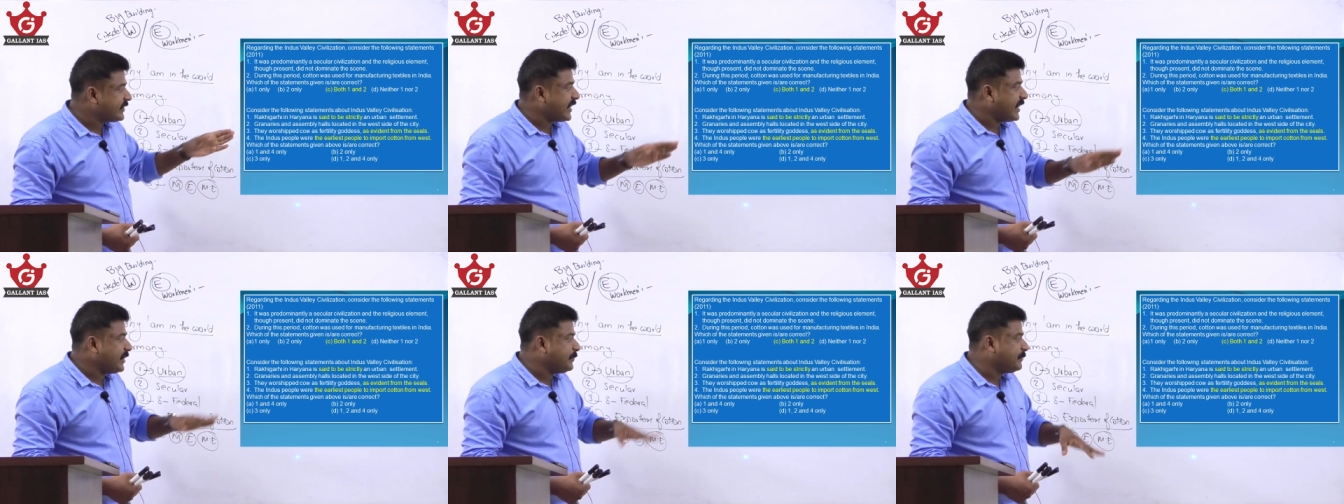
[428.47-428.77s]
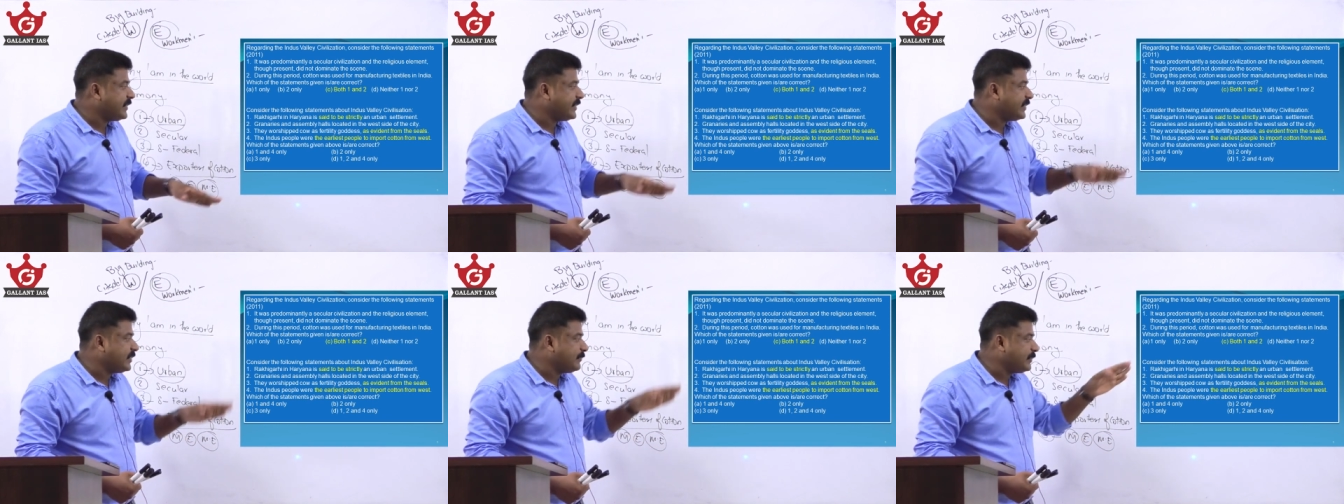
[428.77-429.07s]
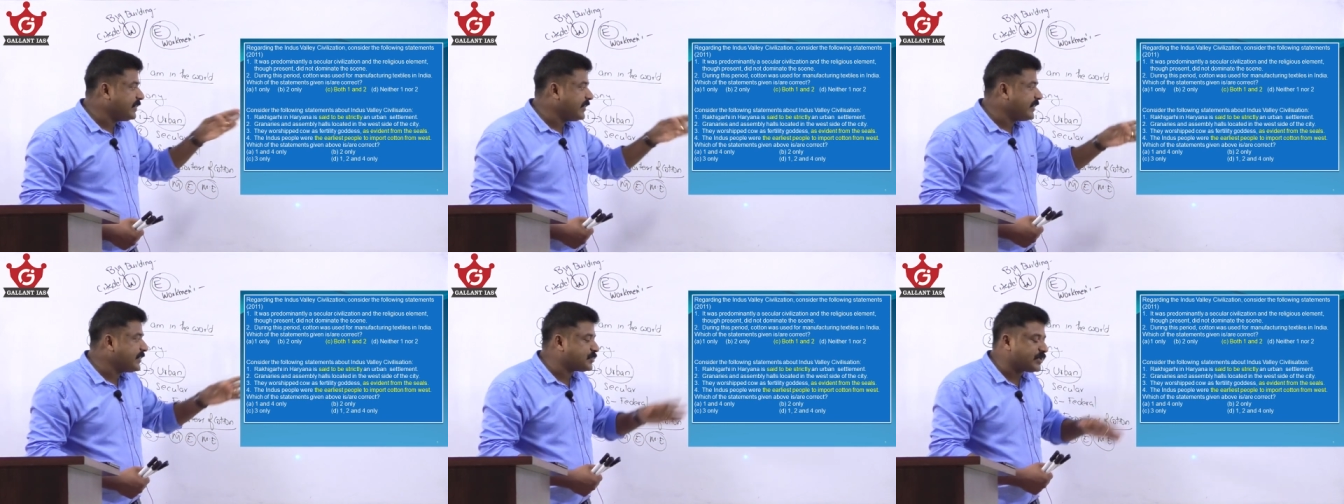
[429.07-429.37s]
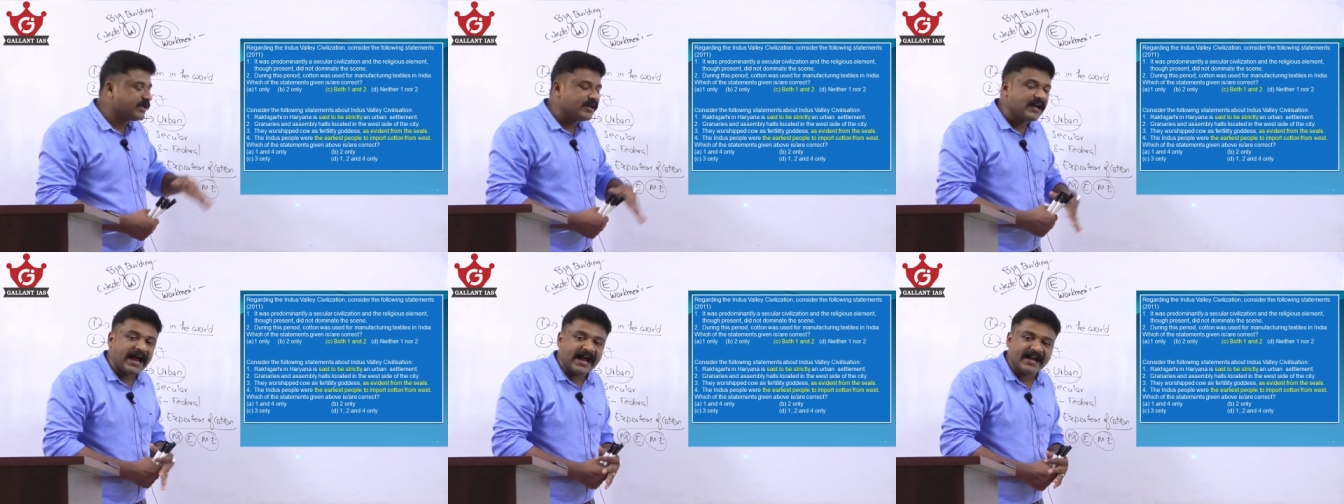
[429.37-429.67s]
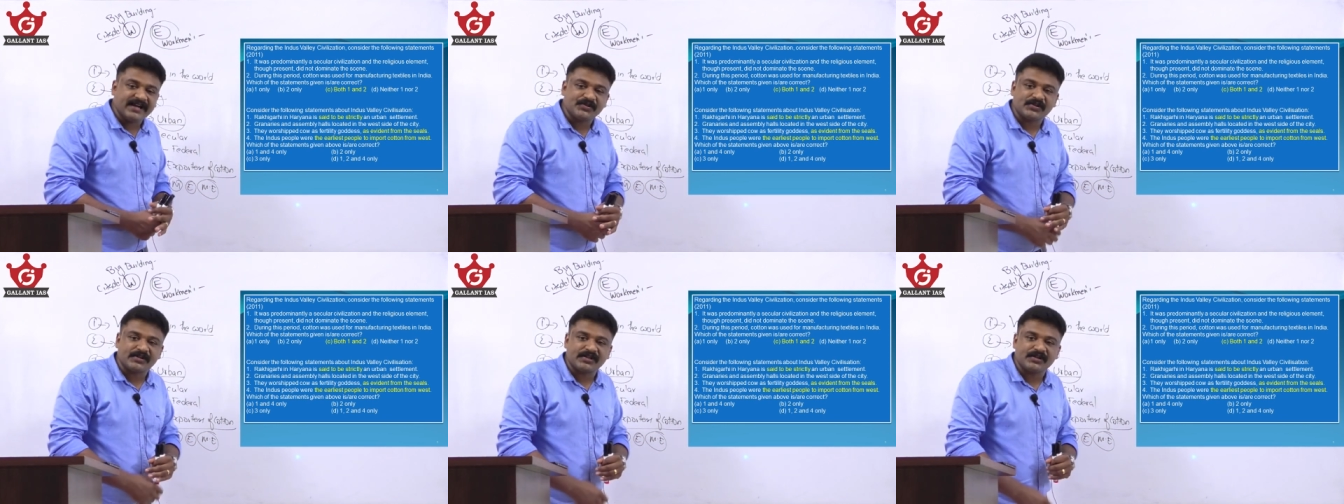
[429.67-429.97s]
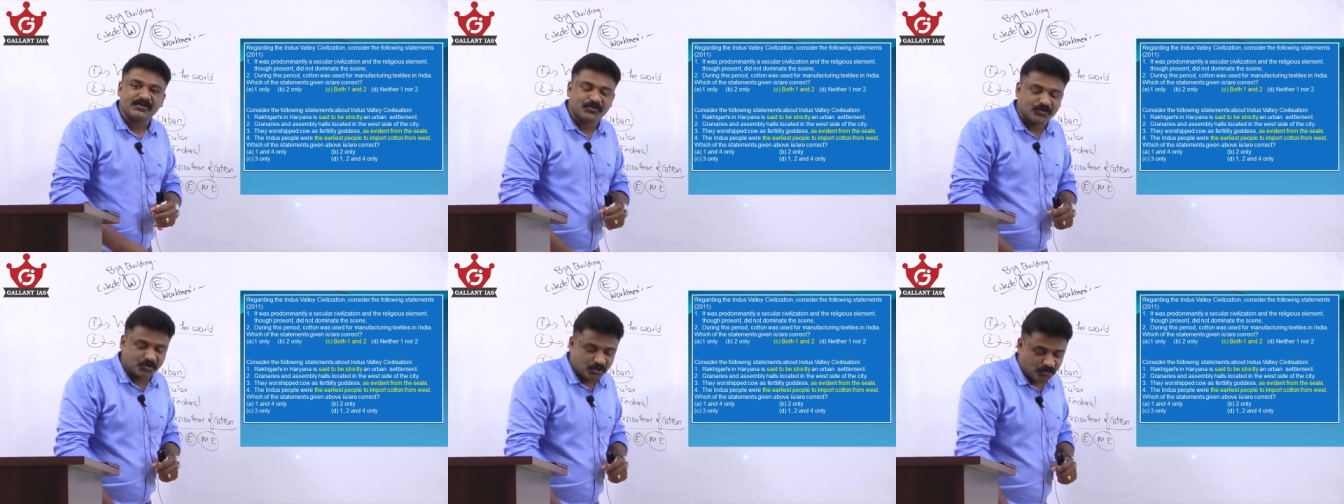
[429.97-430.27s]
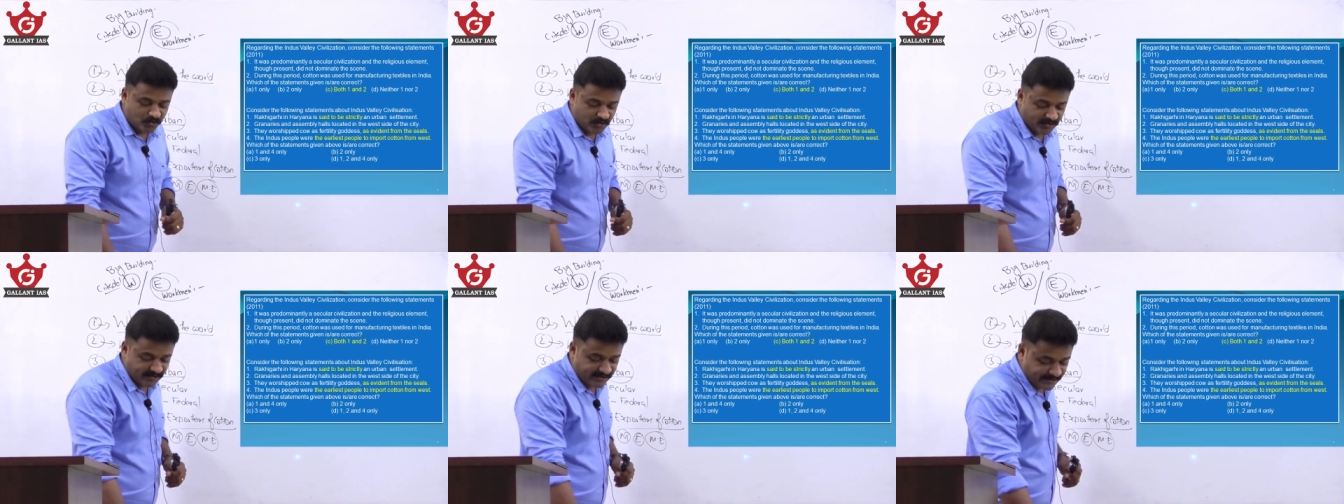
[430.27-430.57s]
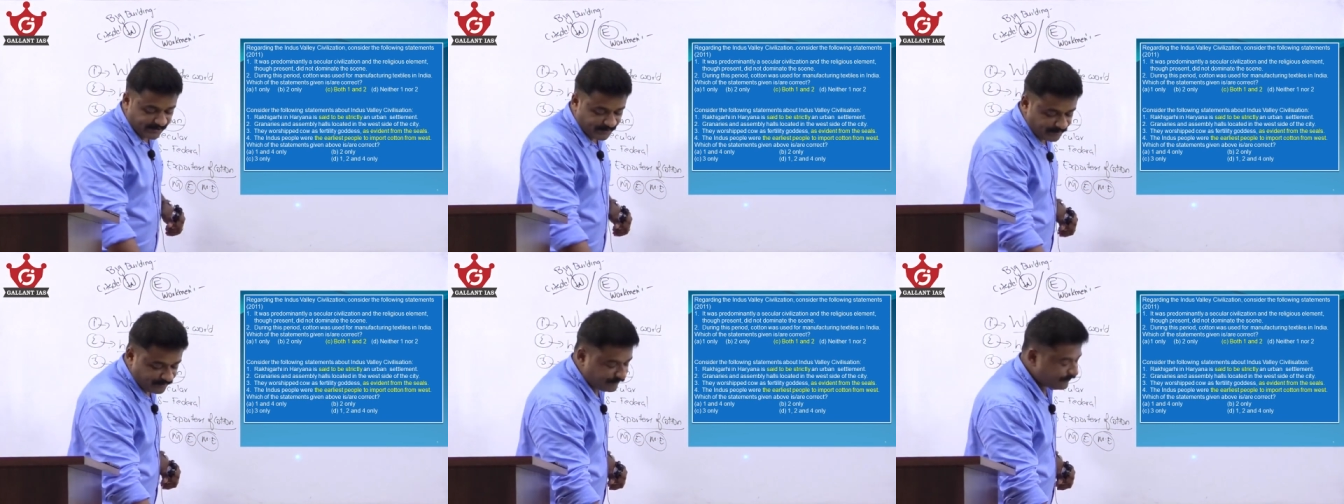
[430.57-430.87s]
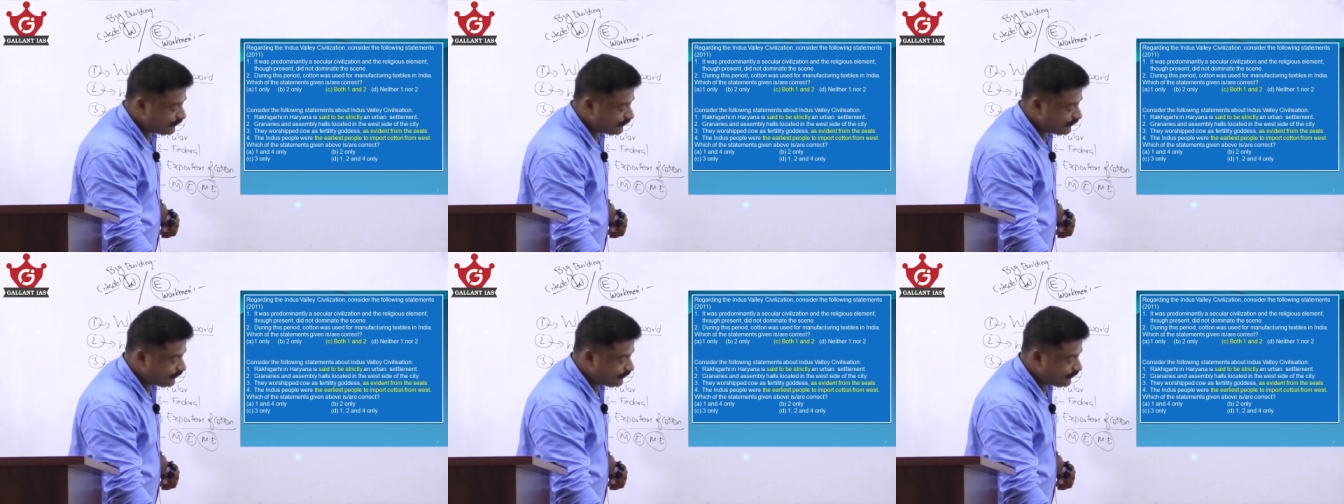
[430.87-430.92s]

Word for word: can be eliminated answer is two only